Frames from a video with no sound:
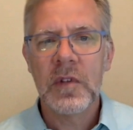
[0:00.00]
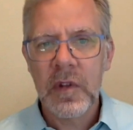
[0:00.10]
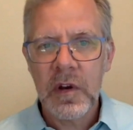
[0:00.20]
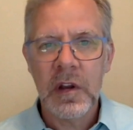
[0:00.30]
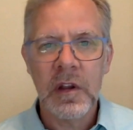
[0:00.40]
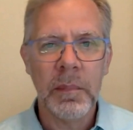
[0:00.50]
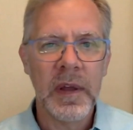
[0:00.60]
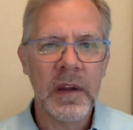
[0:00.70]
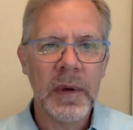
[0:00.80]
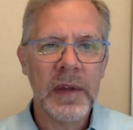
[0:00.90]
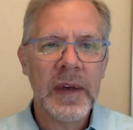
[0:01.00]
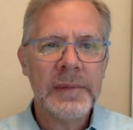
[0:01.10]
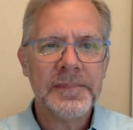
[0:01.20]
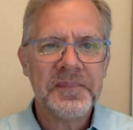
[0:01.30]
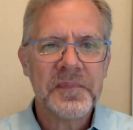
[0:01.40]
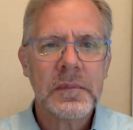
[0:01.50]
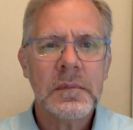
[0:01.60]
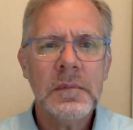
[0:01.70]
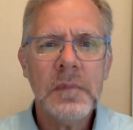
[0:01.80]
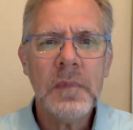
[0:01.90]
So they're going to complain about
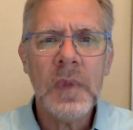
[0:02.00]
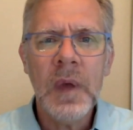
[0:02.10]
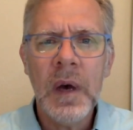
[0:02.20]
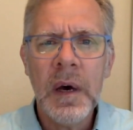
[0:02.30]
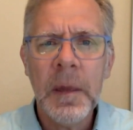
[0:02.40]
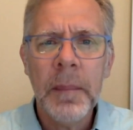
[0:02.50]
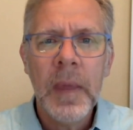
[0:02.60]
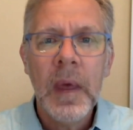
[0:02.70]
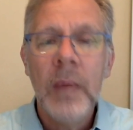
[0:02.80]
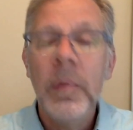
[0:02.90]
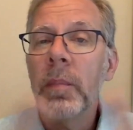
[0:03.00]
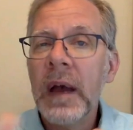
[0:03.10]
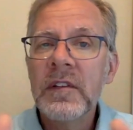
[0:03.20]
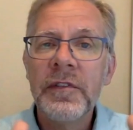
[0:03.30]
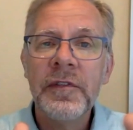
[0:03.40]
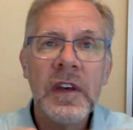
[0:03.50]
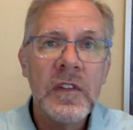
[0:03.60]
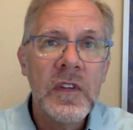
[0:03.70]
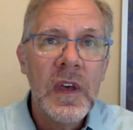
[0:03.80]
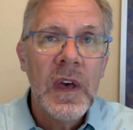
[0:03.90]
that. But back to
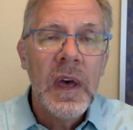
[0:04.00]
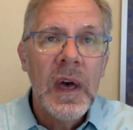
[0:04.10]
fees.